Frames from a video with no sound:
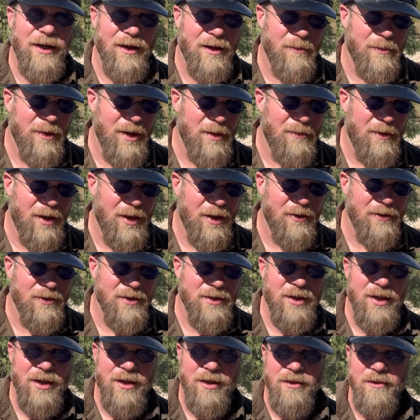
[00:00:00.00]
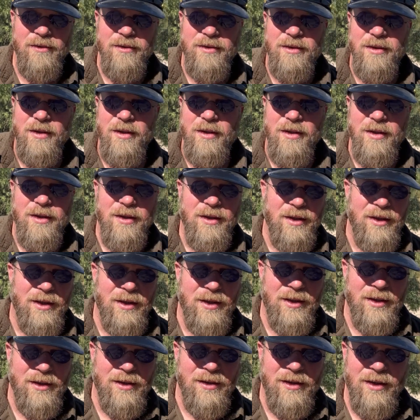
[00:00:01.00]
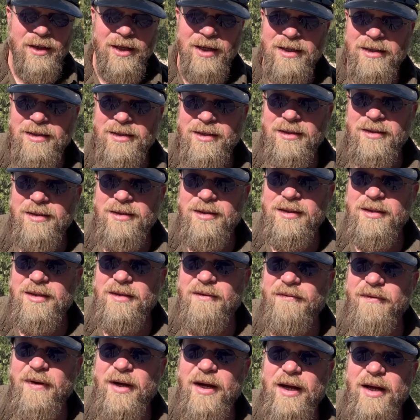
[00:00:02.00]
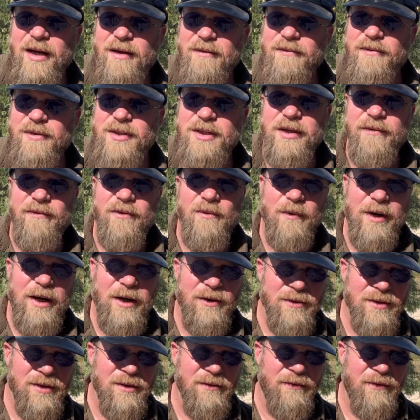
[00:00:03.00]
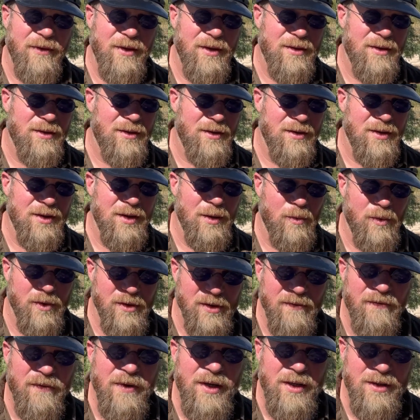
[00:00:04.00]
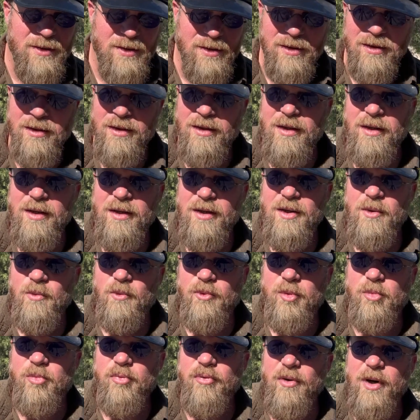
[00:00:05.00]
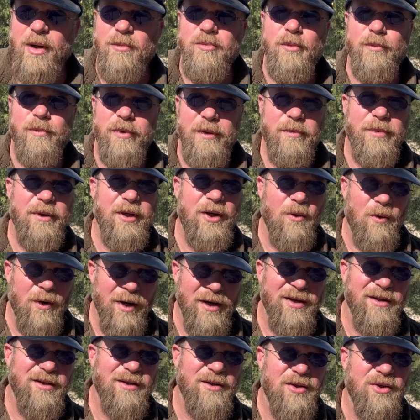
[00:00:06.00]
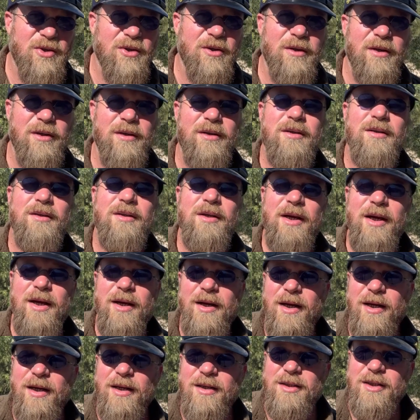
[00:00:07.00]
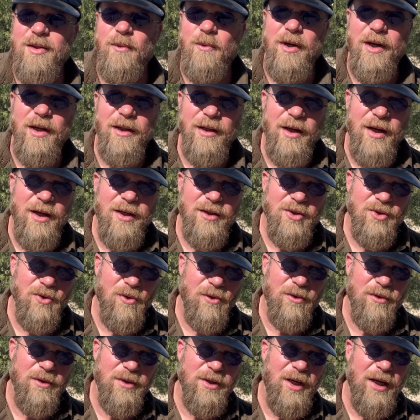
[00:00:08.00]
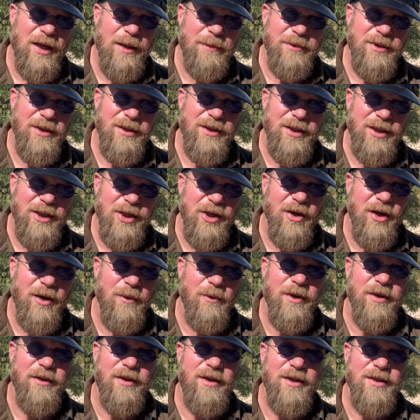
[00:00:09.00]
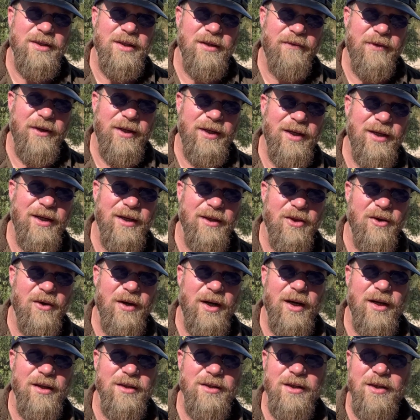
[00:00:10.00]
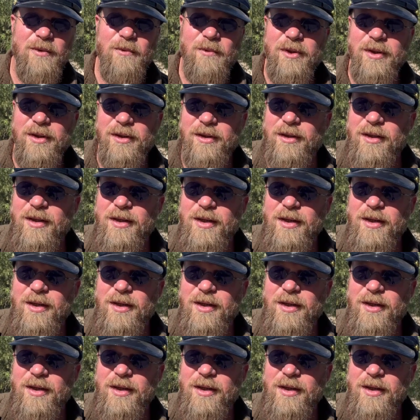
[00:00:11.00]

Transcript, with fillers: on by modern standards. In 1865, seven rounds of this in someone's face would probably be quite a deterrent, and I can see why a lot of soldiers opted to carry one of these if they could get their hands on one.